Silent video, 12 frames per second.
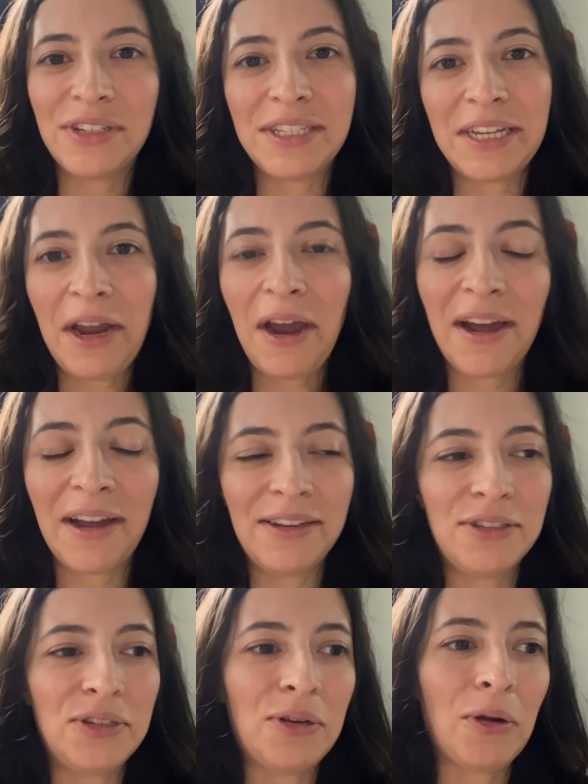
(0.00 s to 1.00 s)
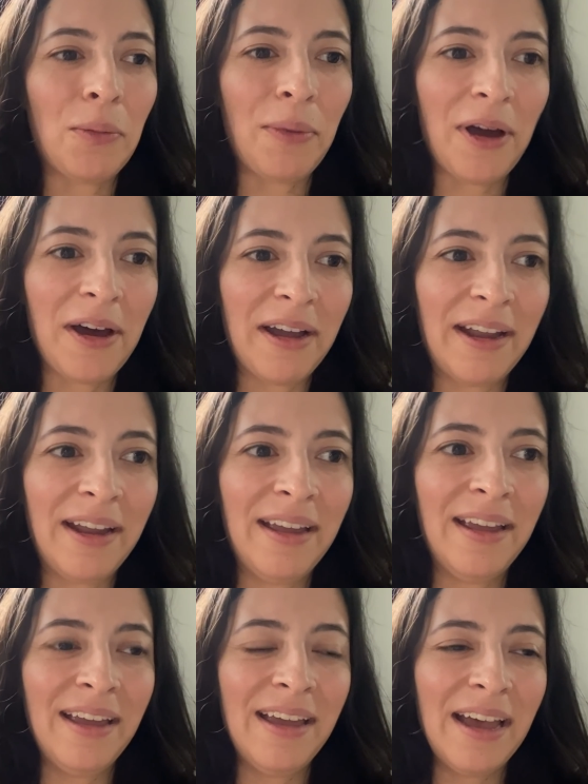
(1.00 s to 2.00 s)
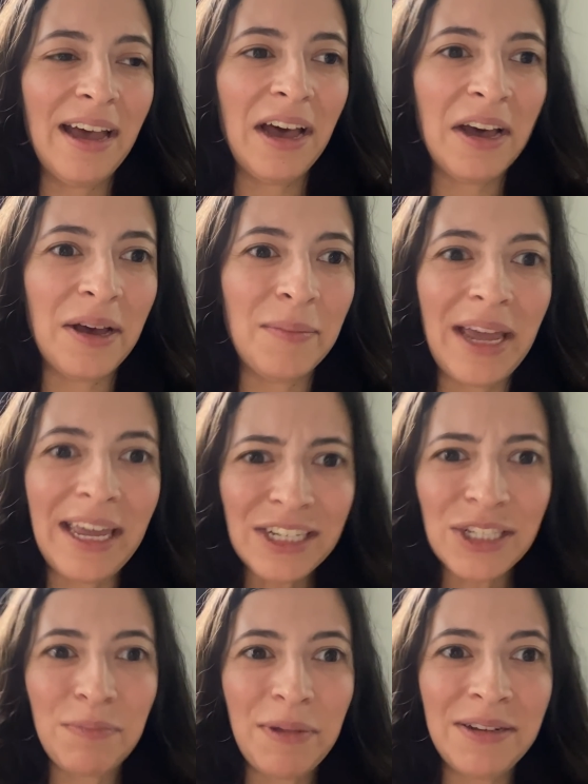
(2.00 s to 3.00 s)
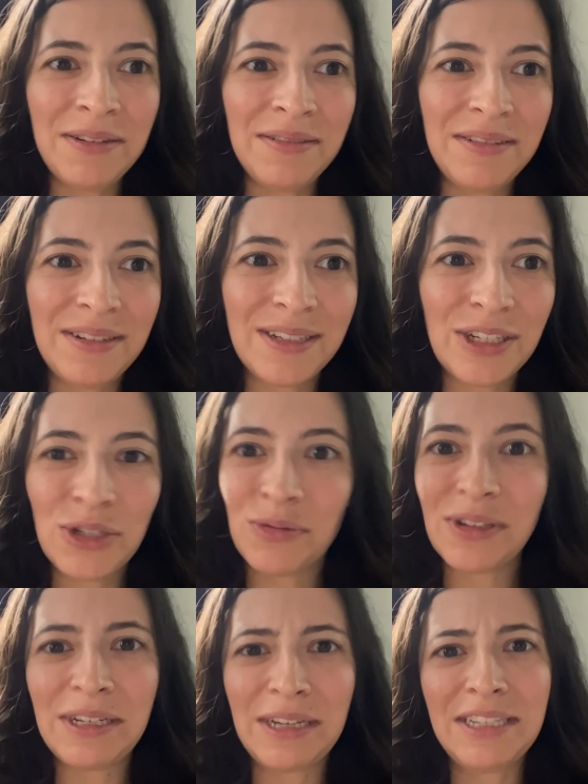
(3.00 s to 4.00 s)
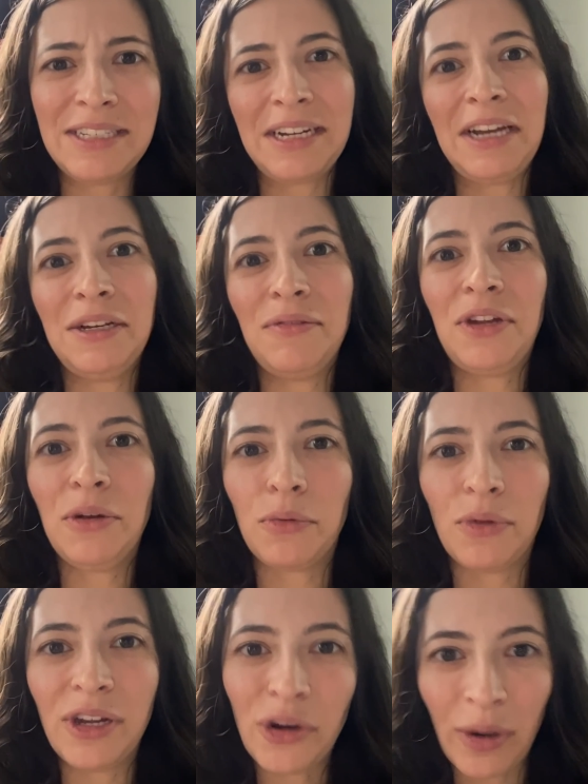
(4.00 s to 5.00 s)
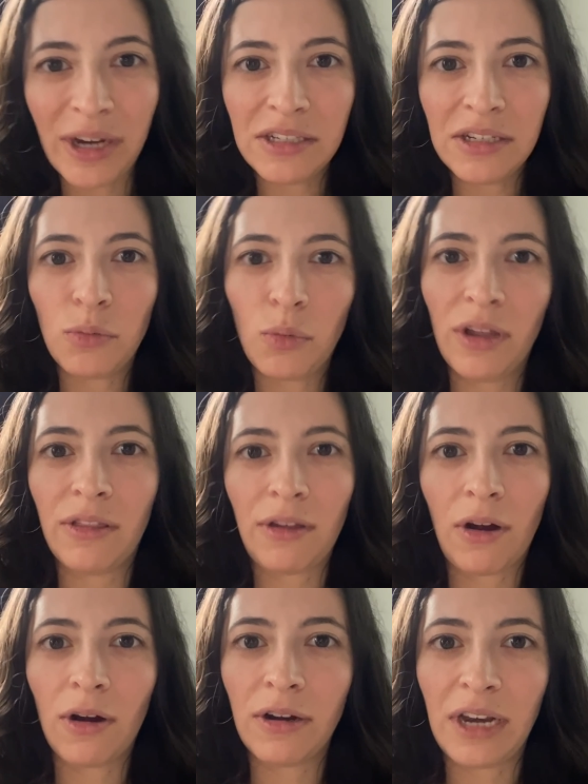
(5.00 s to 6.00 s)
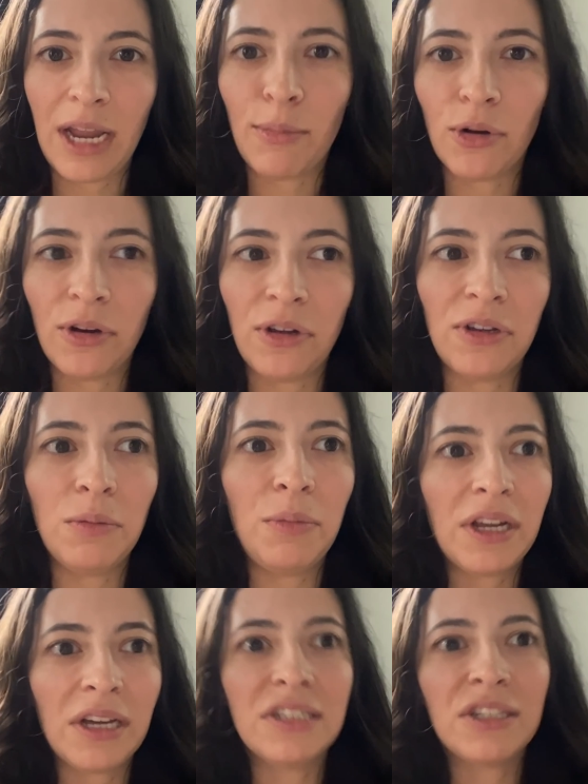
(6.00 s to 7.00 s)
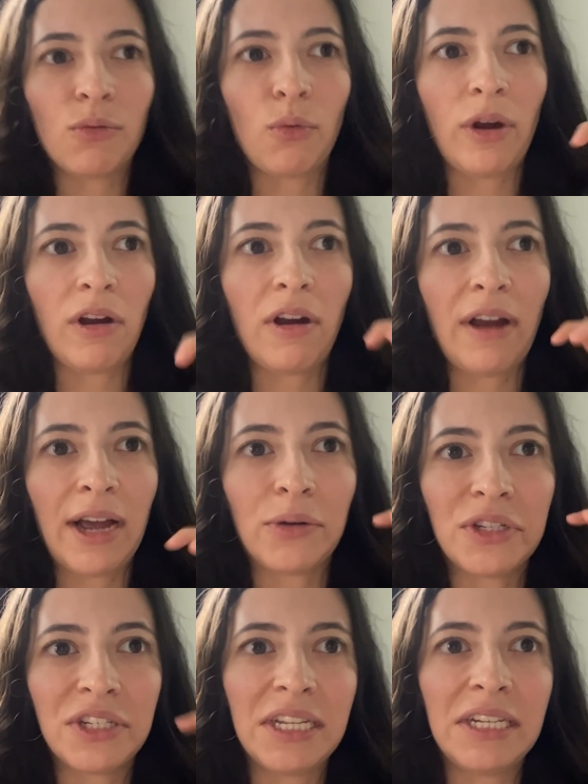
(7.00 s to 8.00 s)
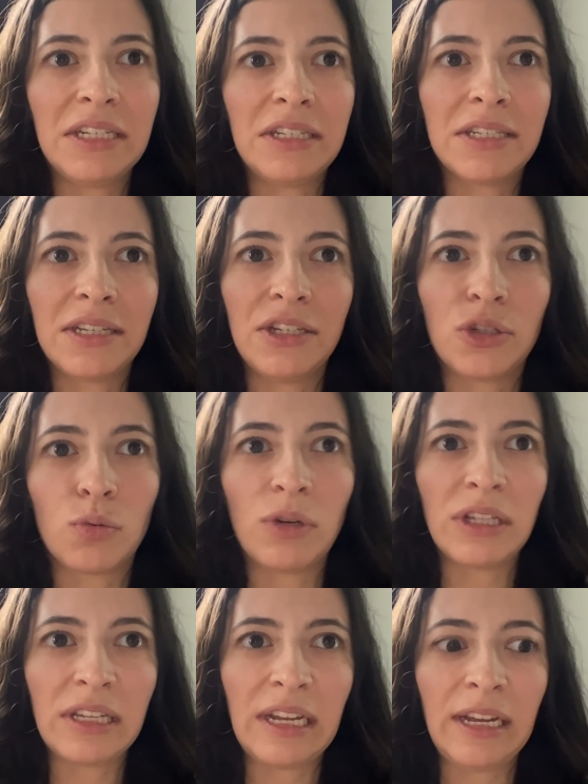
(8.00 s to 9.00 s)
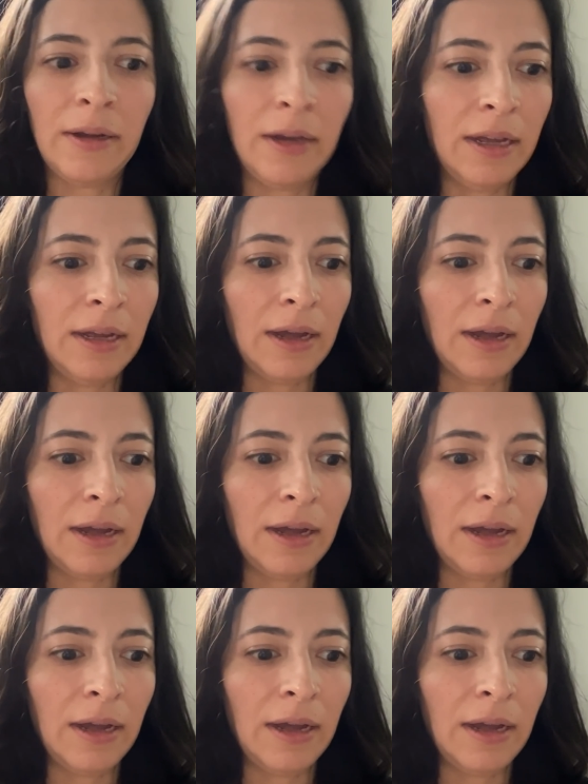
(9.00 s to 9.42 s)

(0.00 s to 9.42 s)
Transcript: and say hi as you go by. And it's been just really nice to kind of get reacquainted with our neighborhood. Because of where our house sits, it's really